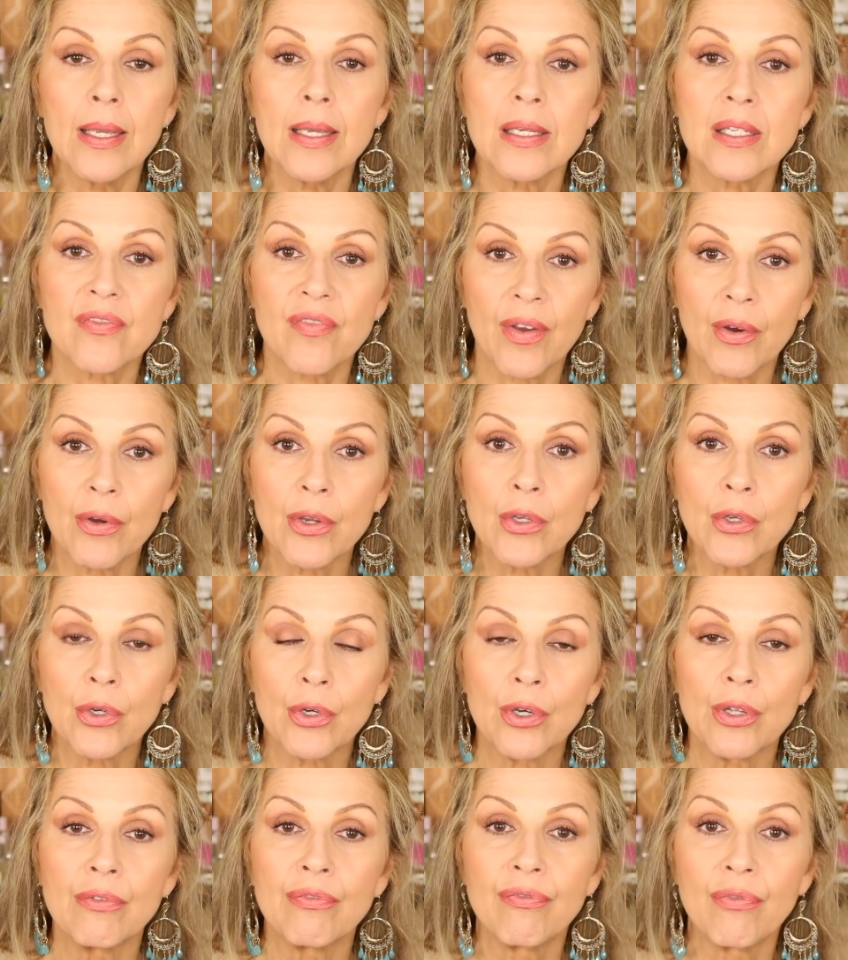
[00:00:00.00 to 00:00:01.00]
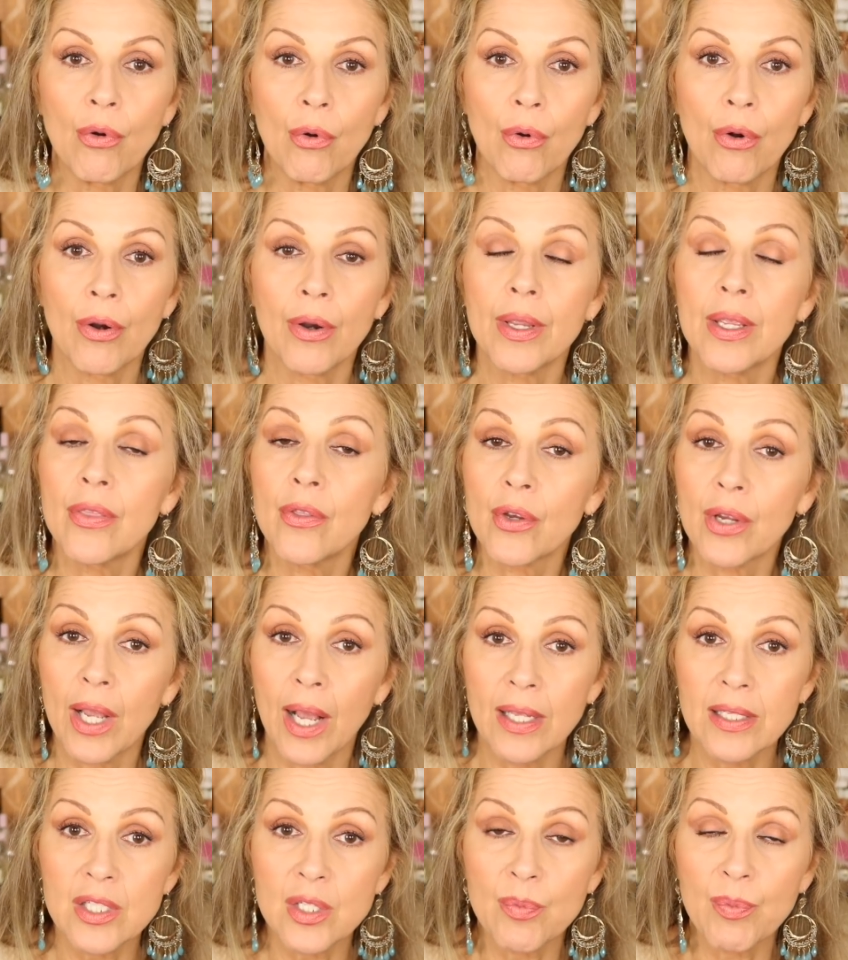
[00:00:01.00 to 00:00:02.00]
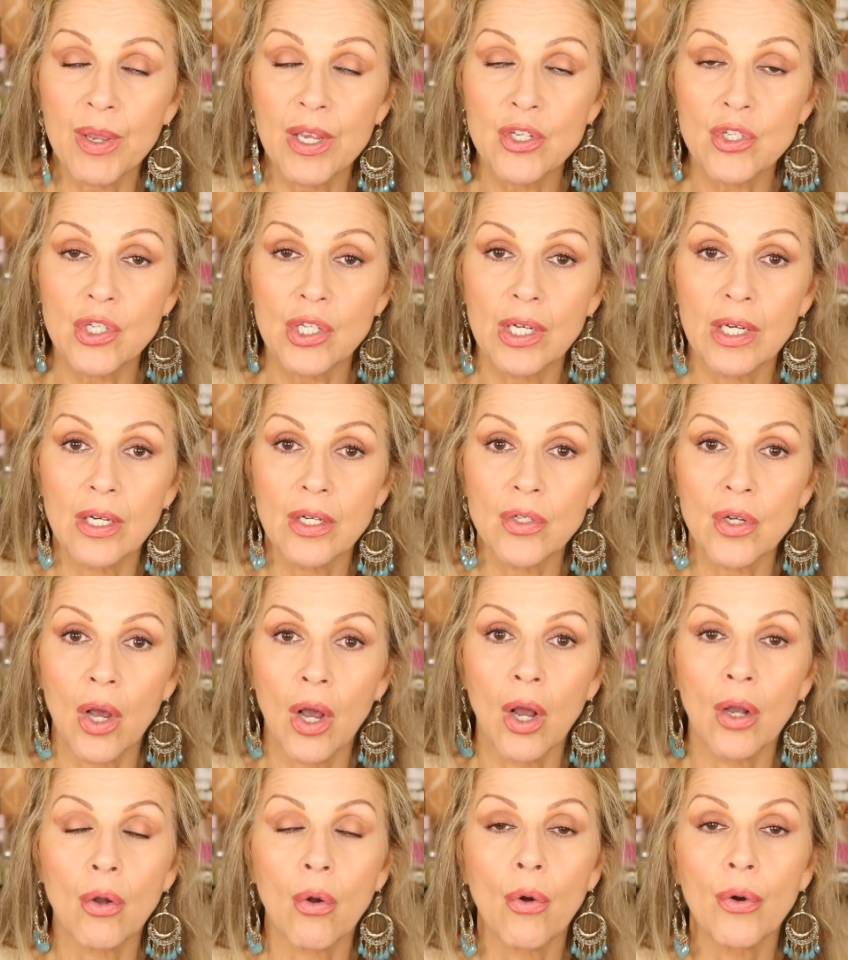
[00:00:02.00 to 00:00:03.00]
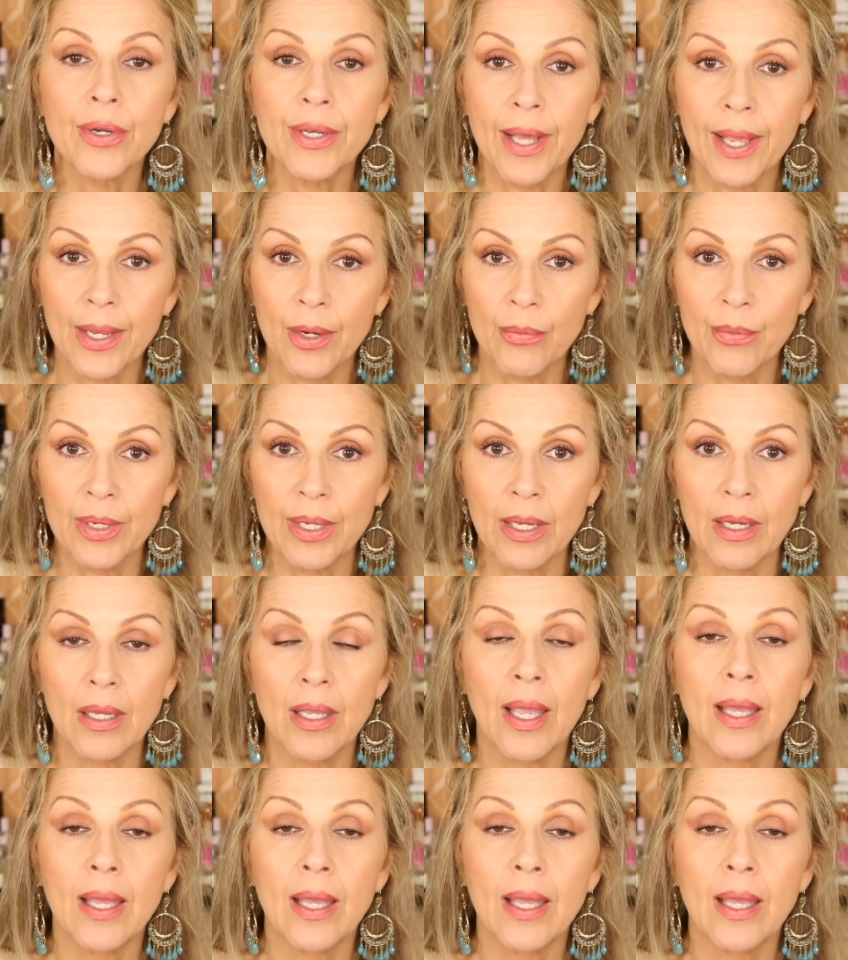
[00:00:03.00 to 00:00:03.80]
is very good for either constipation in a dog or diarrhea,